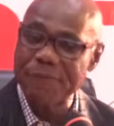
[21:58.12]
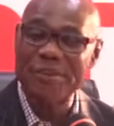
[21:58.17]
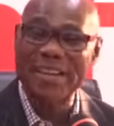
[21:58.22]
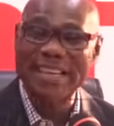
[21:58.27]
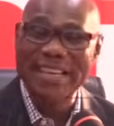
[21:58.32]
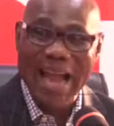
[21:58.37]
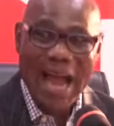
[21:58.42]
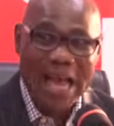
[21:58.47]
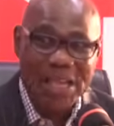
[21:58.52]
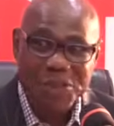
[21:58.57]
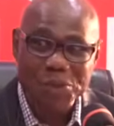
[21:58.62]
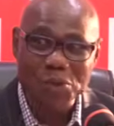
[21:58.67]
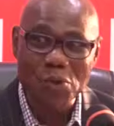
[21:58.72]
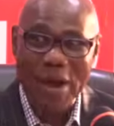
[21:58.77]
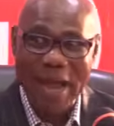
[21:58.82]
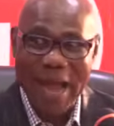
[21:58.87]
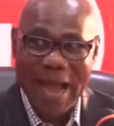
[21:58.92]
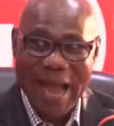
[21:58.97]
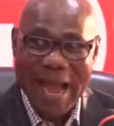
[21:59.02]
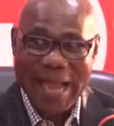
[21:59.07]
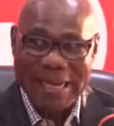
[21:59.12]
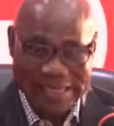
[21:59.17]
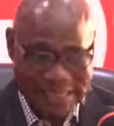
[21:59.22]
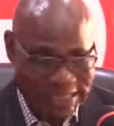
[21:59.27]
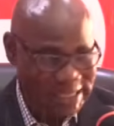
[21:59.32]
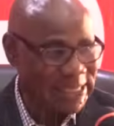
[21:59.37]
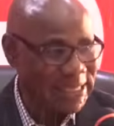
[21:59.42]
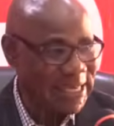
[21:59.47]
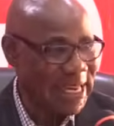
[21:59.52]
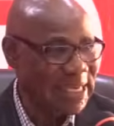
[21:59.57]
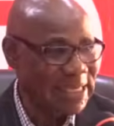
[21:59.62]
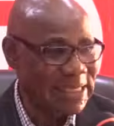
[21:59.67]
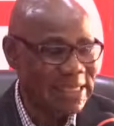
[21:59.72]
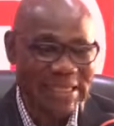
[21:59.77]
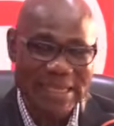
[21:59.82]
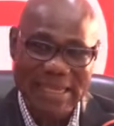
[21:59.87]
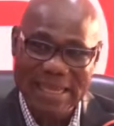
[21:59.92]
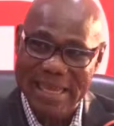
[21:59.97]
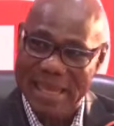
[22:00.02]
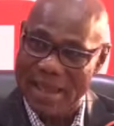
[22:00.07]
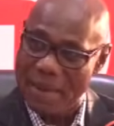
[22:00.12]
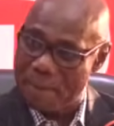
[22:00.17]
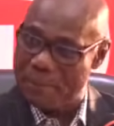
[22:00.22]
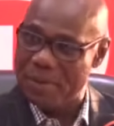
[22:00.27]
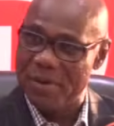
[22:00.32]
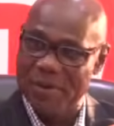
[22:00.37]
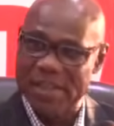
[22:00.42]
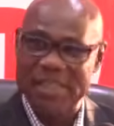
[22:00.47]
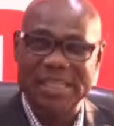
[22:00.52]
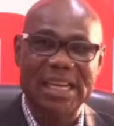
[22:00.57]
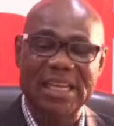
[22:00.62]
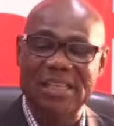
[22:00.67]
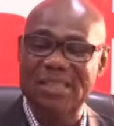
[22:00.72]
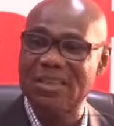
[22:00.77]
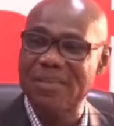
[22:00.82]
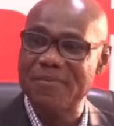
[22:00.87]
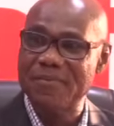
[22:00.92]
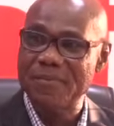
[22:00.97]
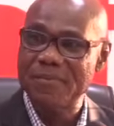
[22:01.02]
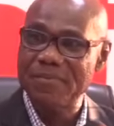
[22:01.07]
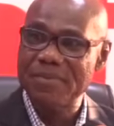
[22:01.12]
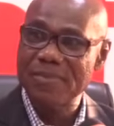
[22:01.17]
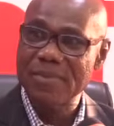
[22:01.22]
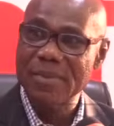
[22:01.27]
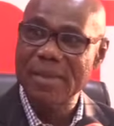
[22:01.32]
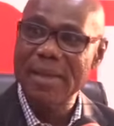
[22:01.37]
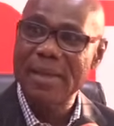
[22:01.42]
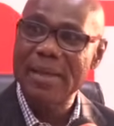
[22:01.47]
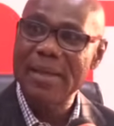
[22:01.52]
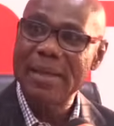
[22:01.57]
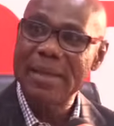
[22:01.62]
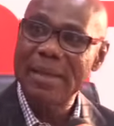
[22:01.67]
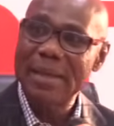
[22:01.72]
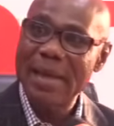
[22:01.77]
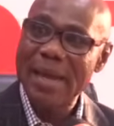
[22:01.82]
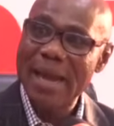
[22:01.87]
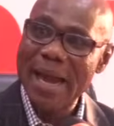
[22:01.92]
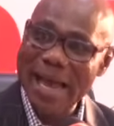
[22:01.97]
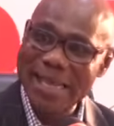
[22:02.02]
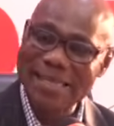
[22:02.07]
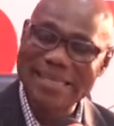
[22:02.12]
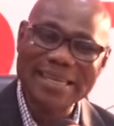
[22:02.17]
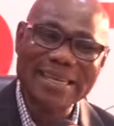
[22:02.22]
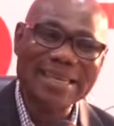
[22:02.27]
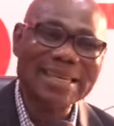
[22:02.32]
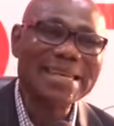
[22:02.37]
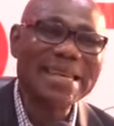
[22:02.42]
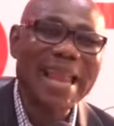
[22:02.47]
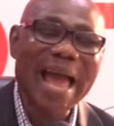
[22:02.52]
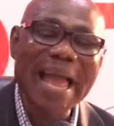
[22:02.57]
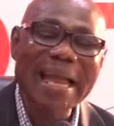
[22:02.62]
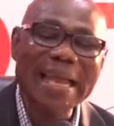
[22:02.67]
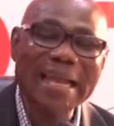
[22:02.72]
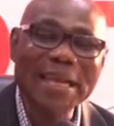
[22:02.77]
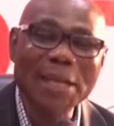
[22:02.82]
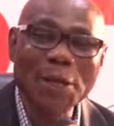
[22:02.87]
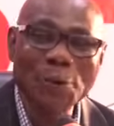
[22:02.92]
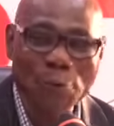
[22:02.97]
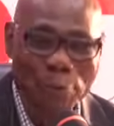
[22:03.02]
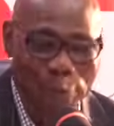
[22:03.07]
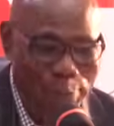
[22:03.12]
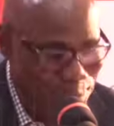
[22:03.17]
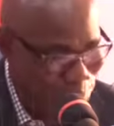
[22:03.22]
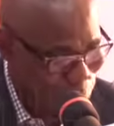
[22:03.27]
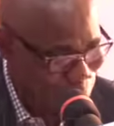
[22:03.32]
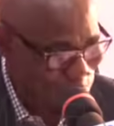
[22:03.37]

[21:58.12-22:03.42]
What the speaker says: regards to her antecedent in previous election, has the likelihood